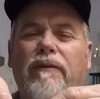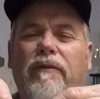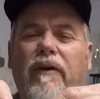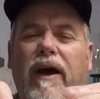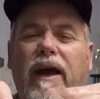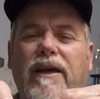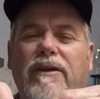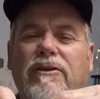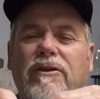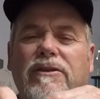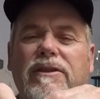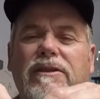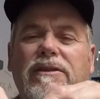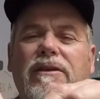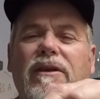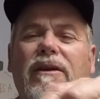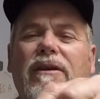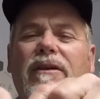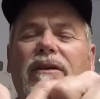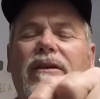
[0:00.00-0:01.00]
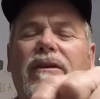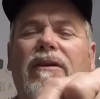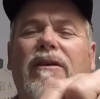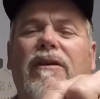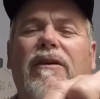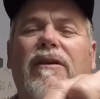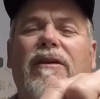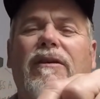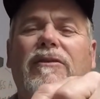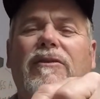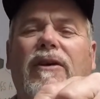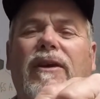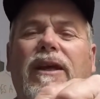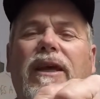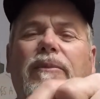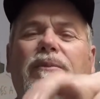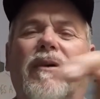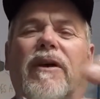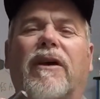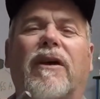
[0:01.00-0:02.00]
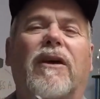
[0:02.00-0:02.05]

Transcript: fast because you